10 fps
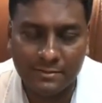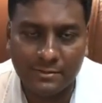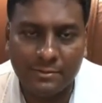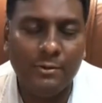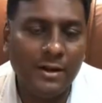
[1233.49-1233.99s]

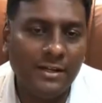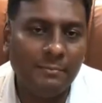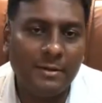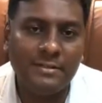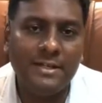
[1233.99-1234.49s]
So look at the
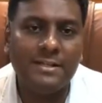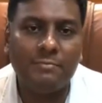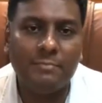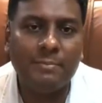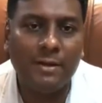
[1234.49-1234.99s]
percentage
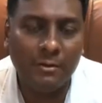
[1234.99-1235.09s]
of people,